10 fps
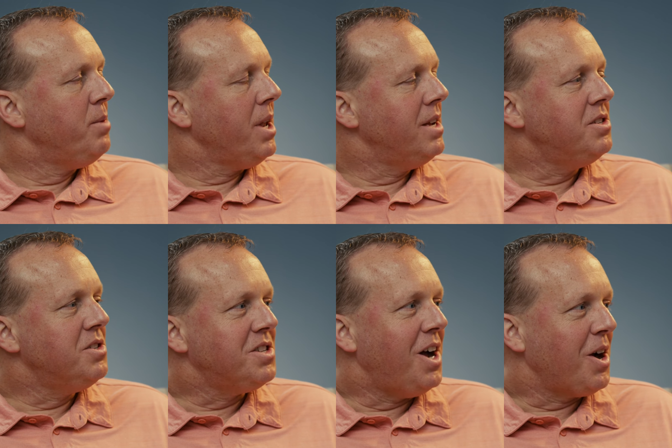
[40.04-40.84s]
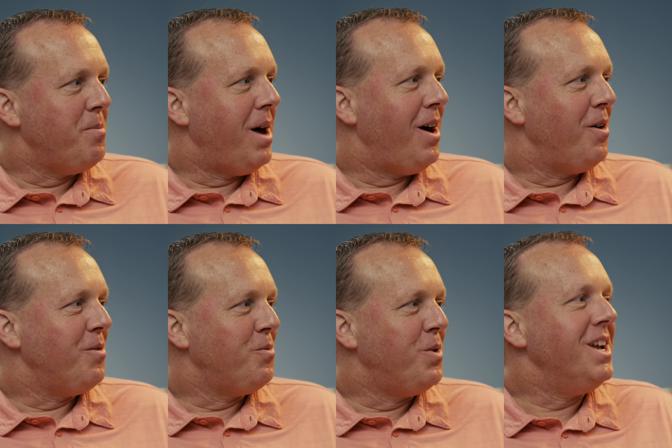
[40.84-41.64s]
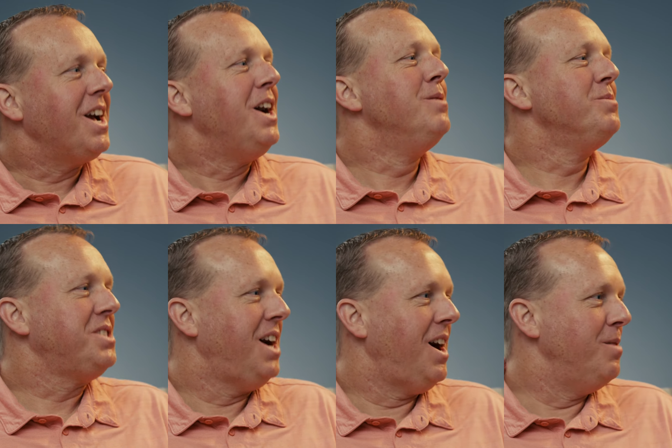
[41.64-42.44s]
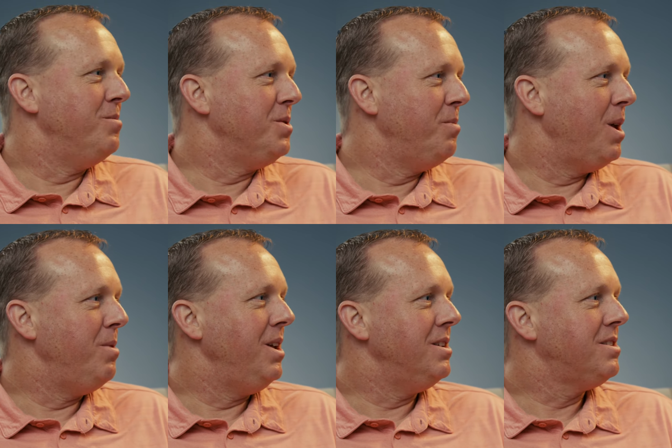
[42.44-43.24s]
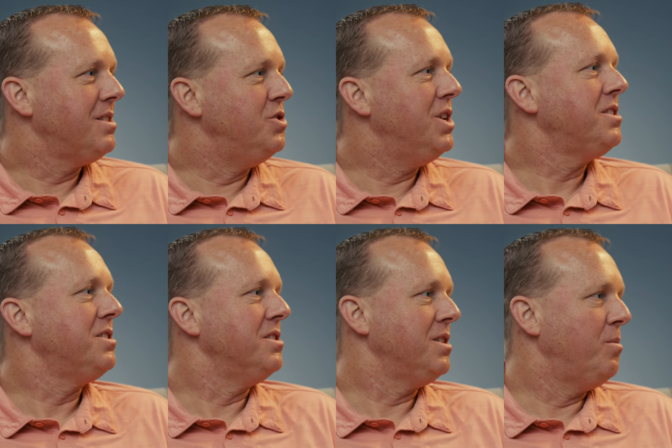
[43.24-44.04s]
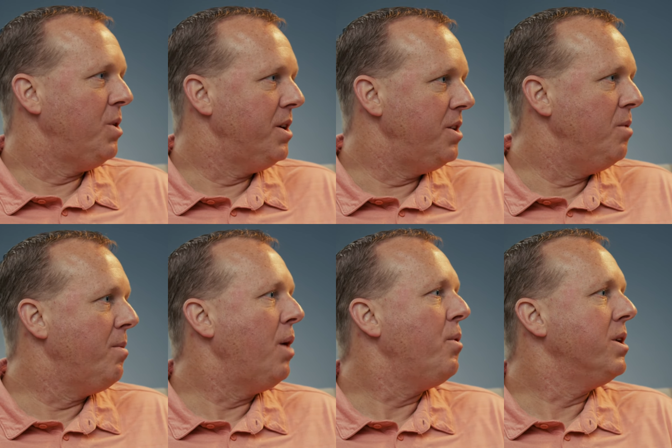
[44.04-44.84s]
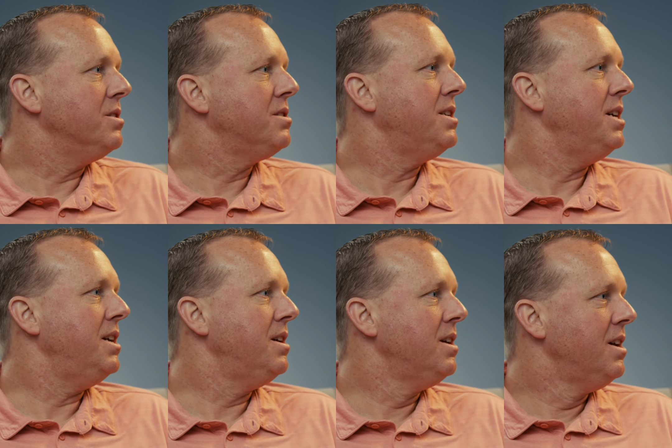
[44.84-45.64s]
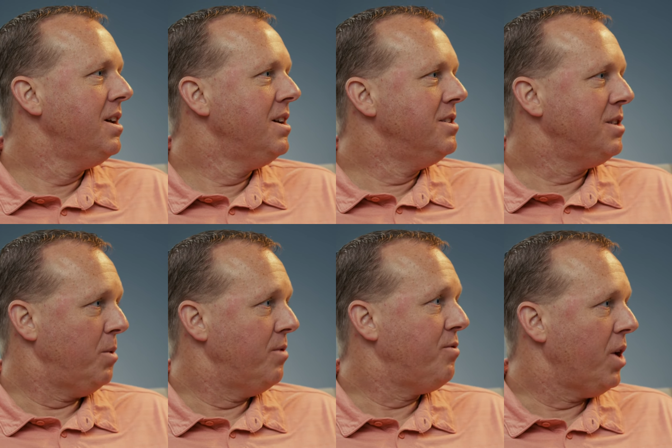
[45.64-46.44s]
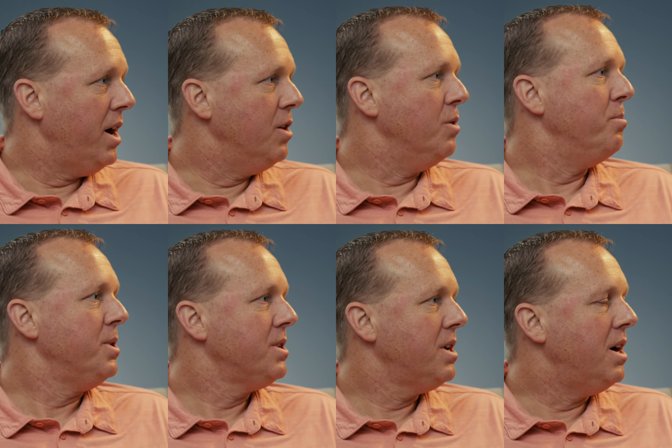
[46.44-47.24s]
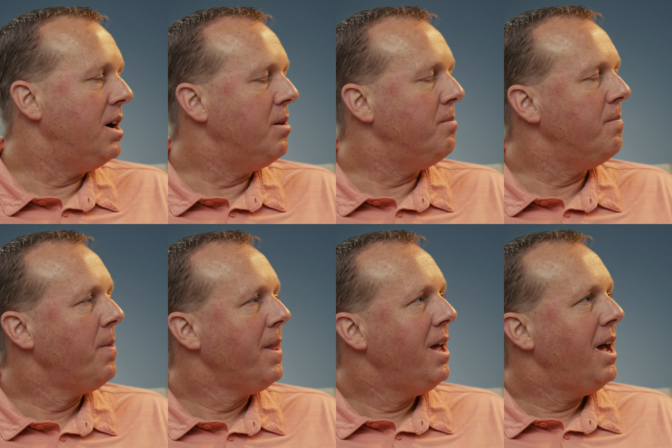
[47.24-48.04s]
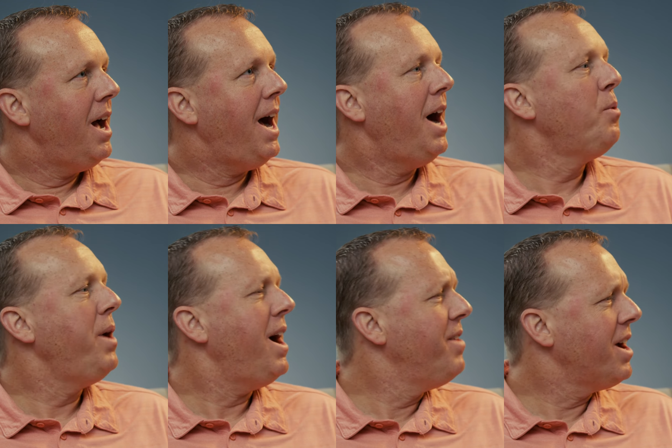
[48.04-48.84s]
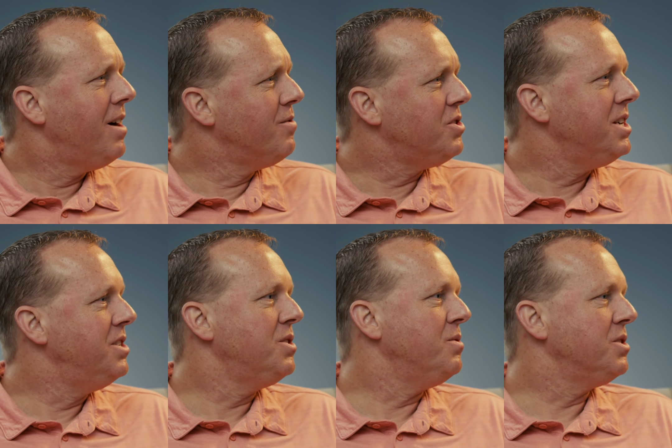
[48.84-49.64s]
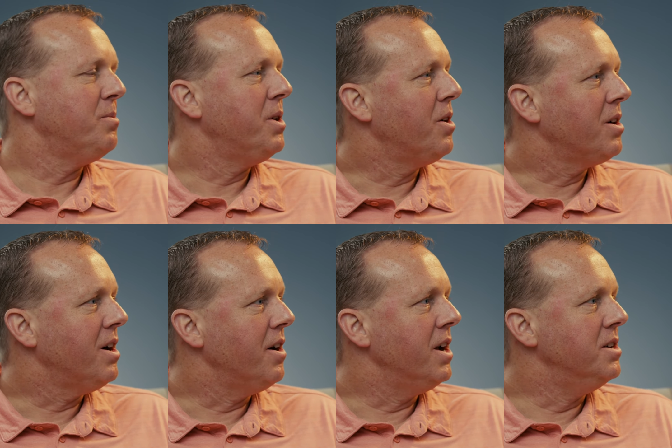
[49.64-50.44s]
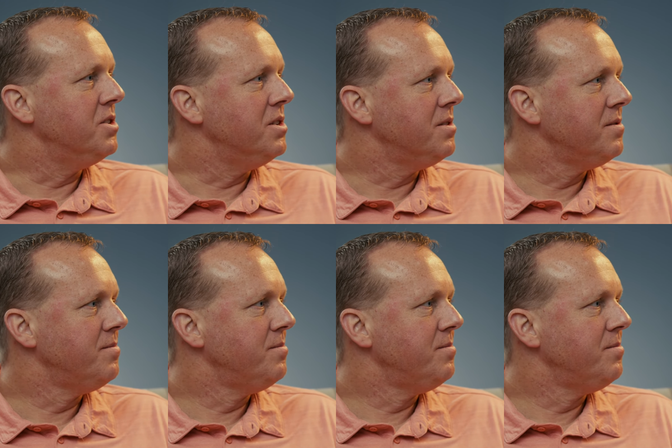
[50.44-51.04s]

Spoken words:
let's just talk about when it comes time to maybe suggest to someone you might want to mm-hmm. see someone for help. How do we have that conversation with someone in our congregation?